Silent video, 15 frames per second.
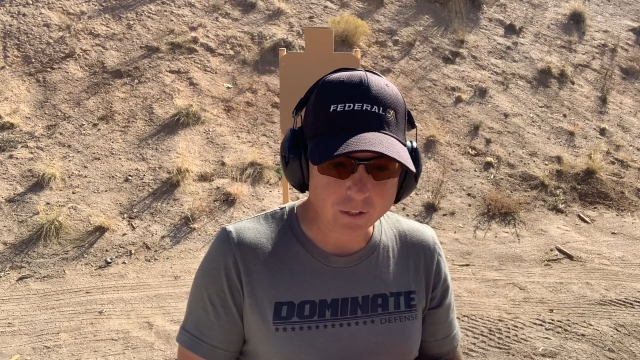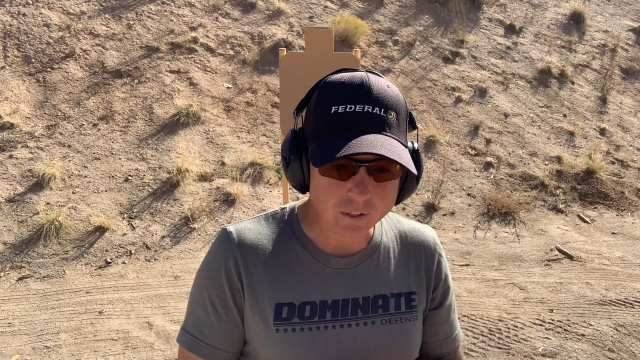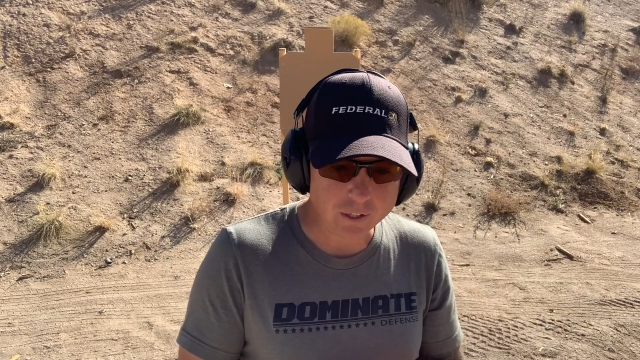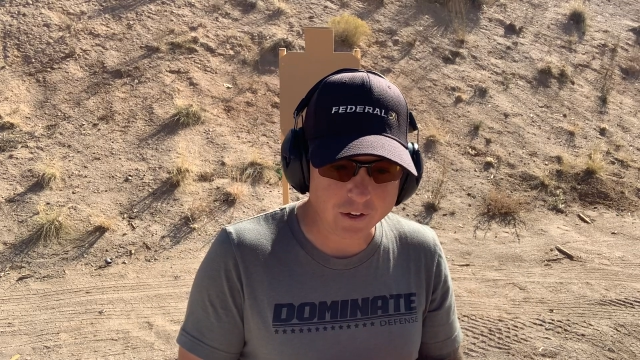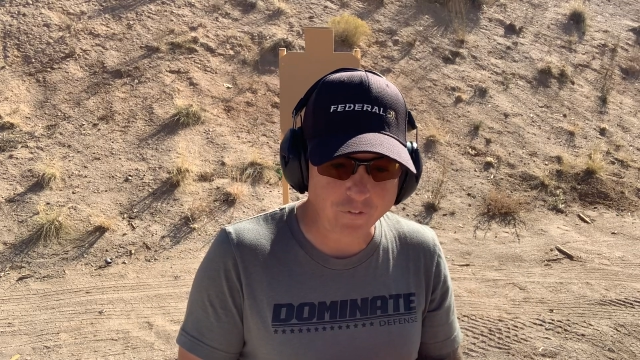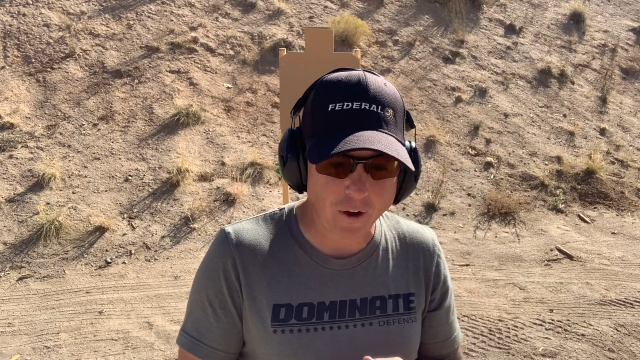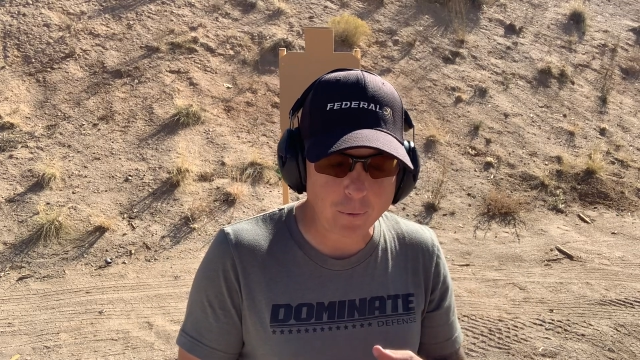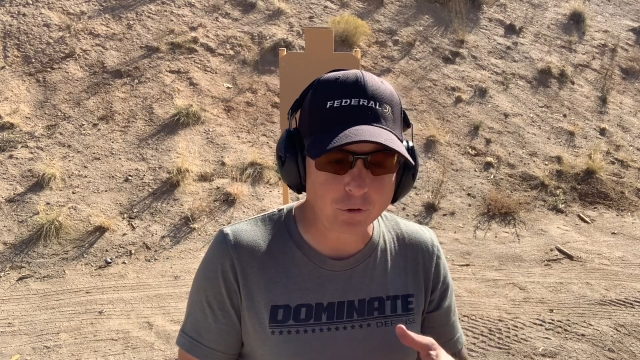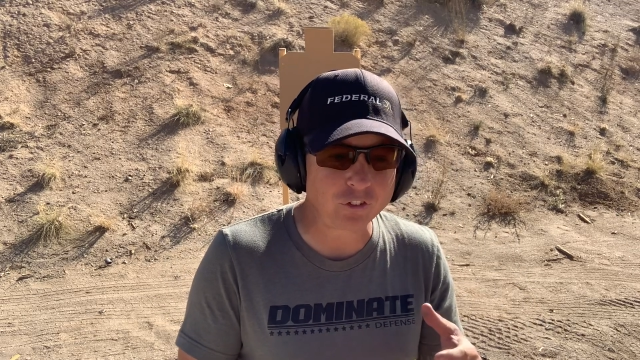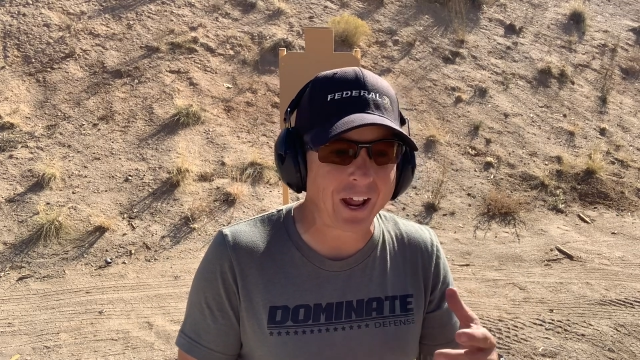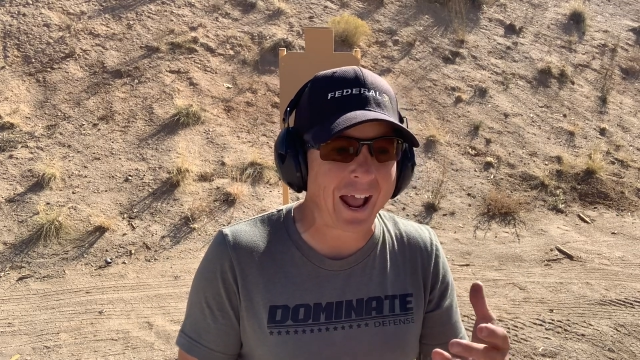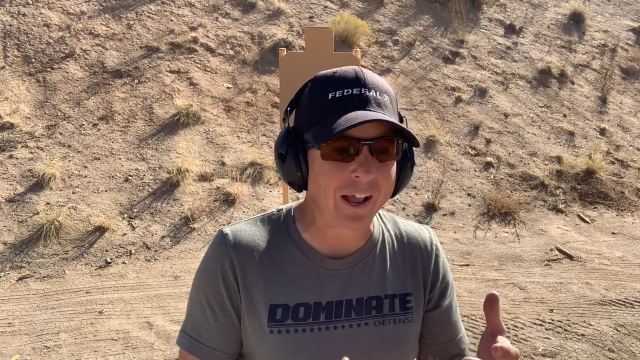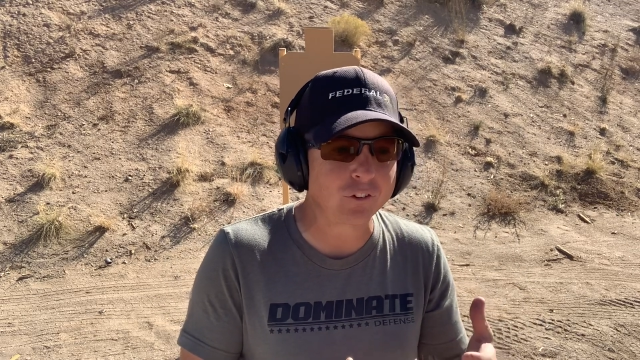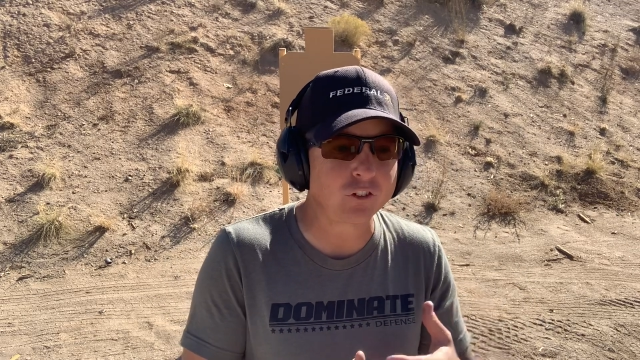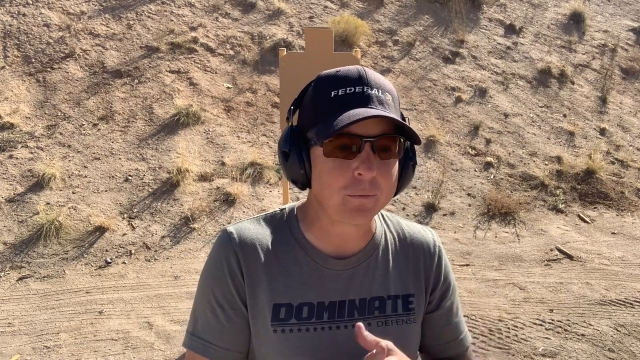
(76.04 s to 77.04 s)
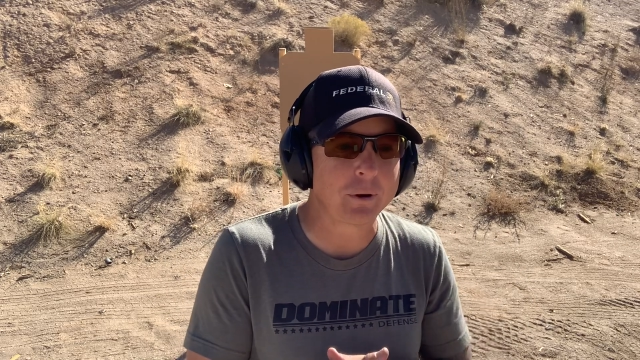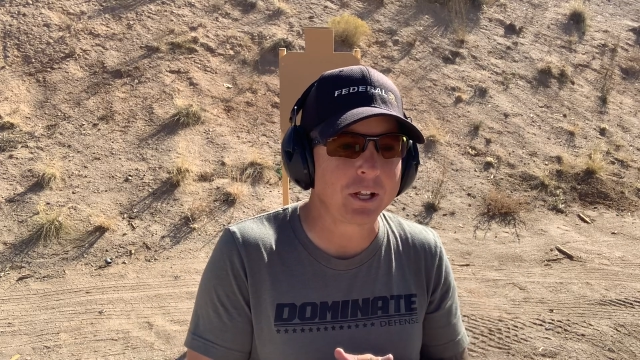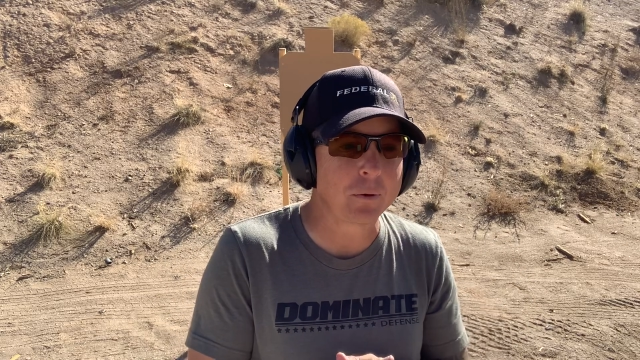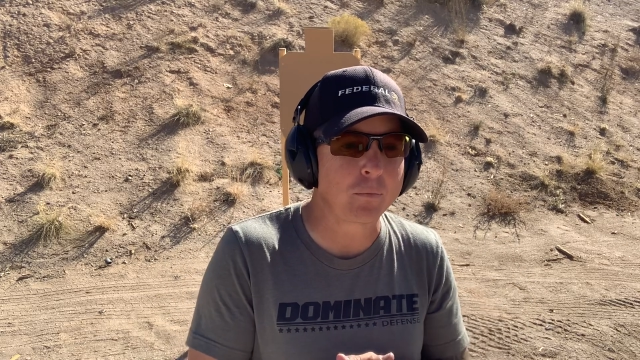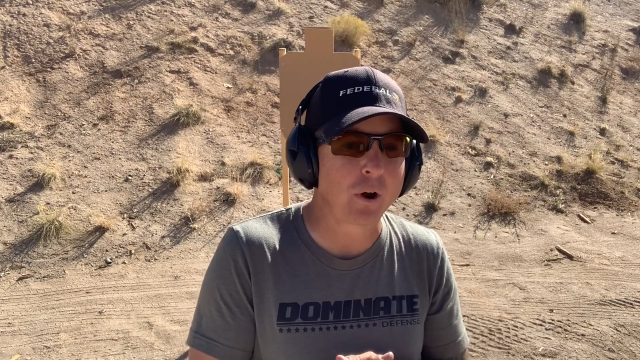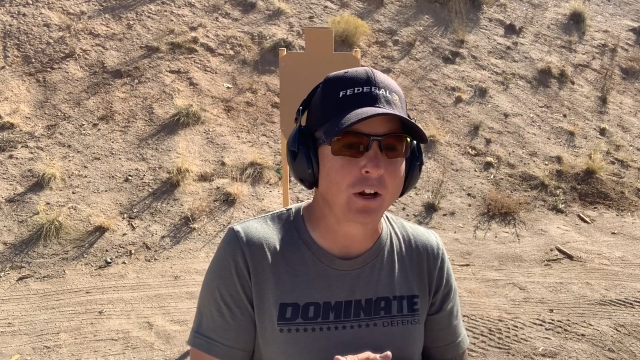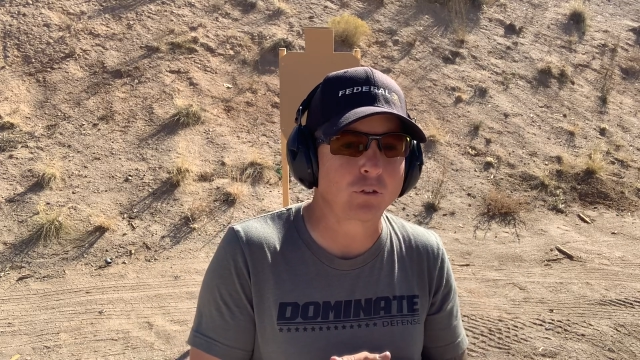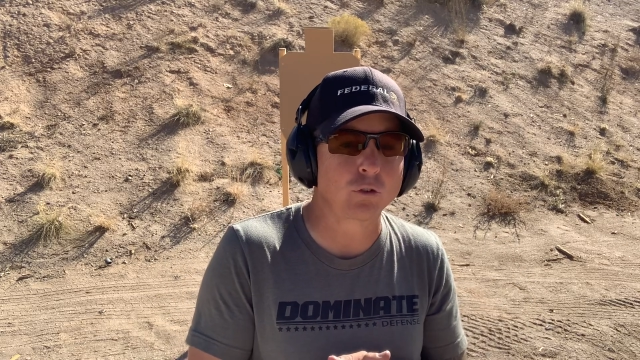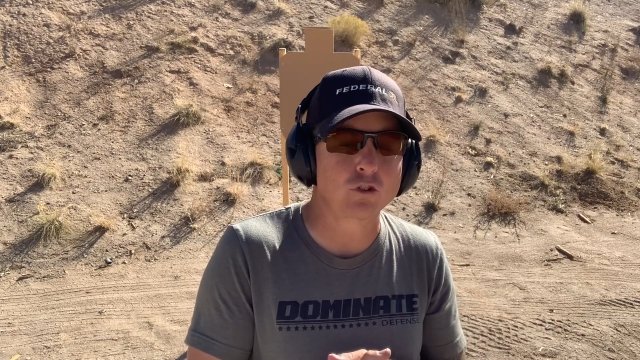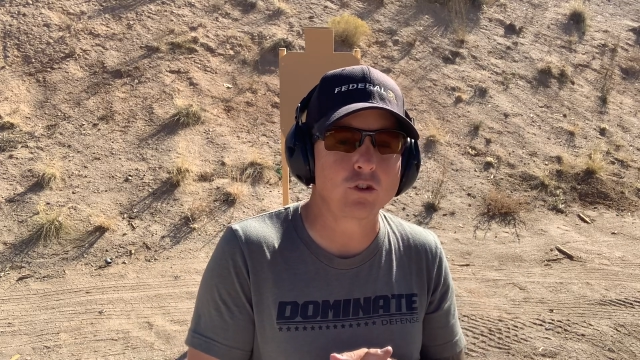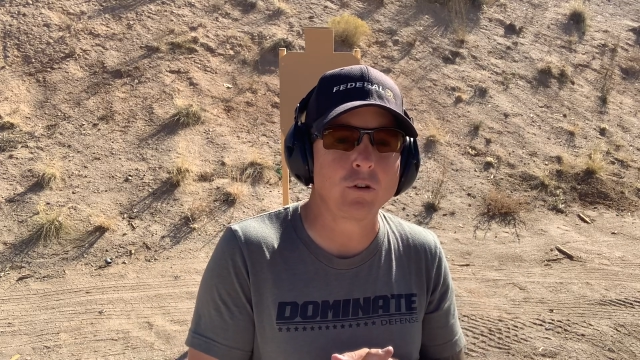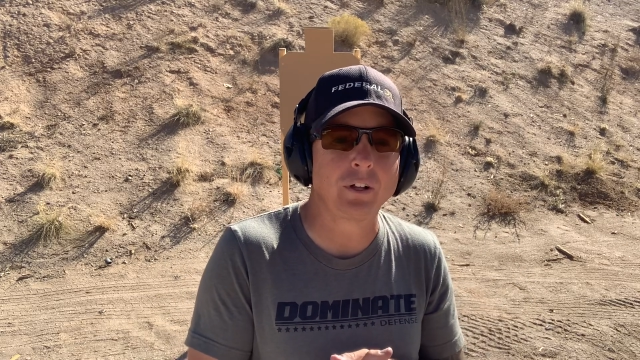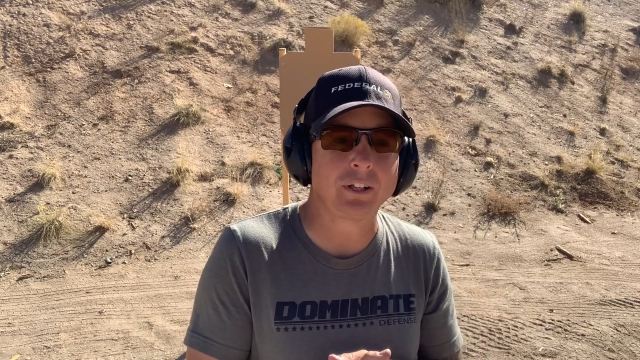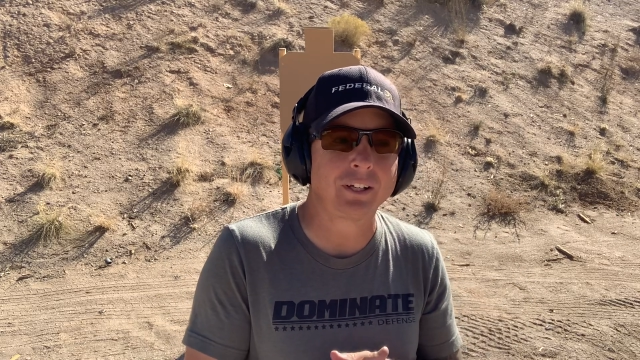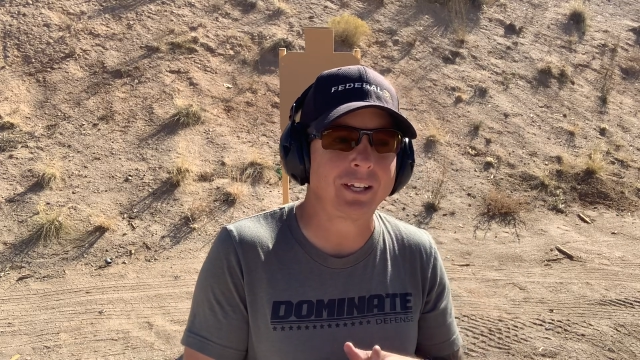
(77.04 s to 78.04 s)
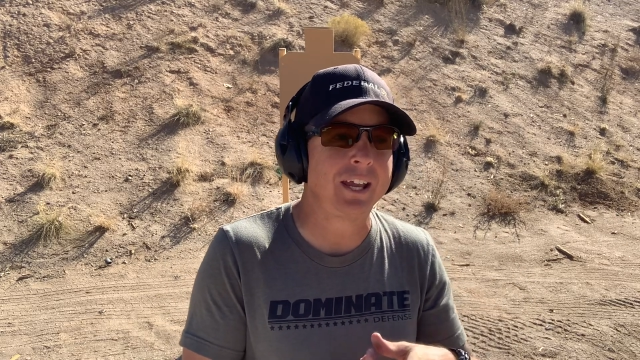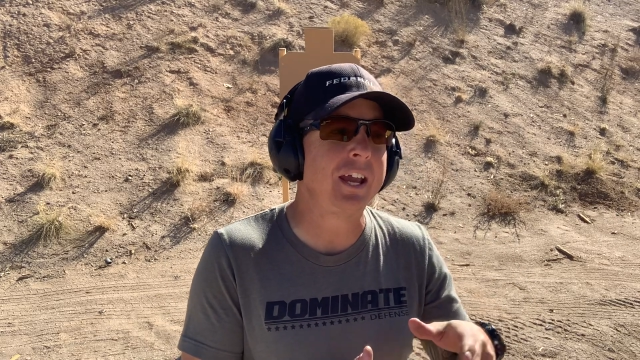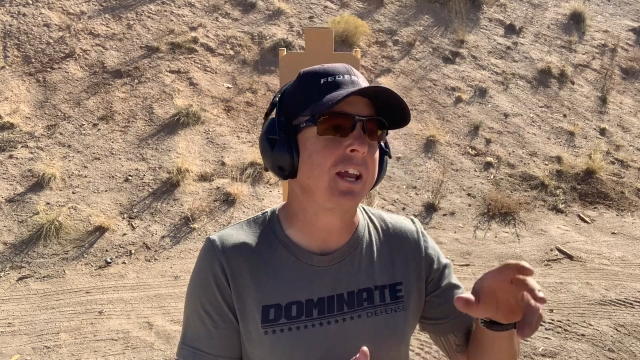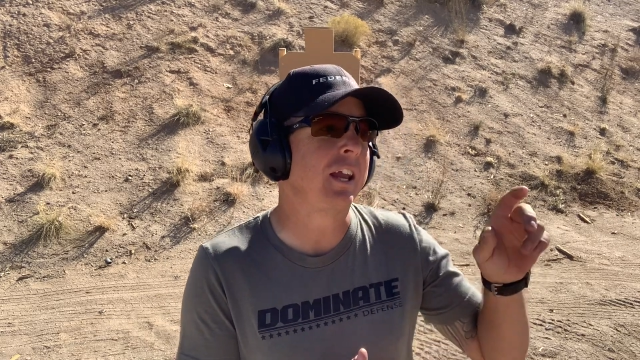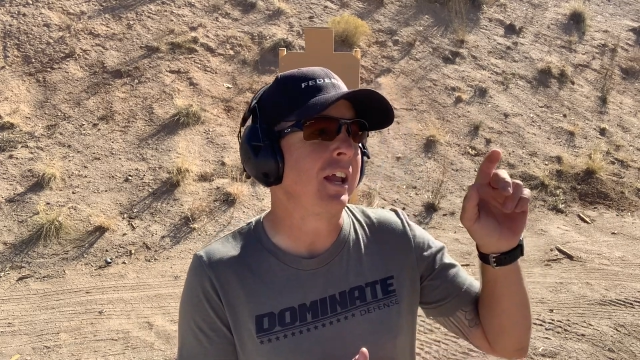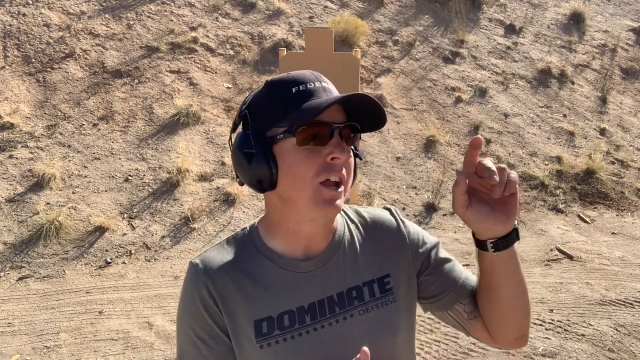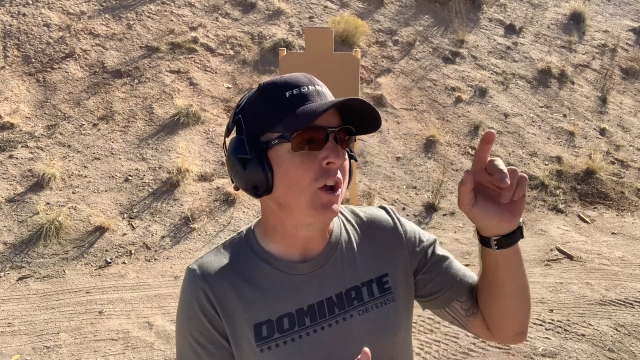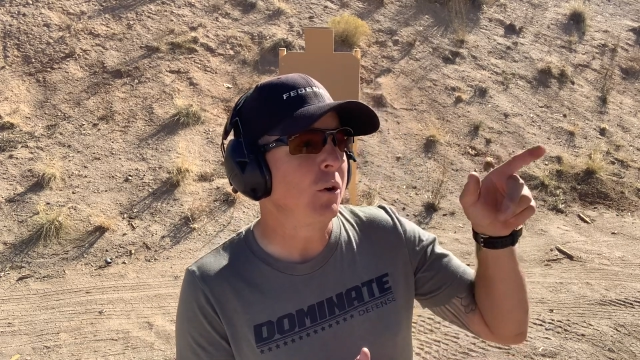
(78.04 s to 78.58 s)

if I was to ask somebody in practical shooting, like, hey,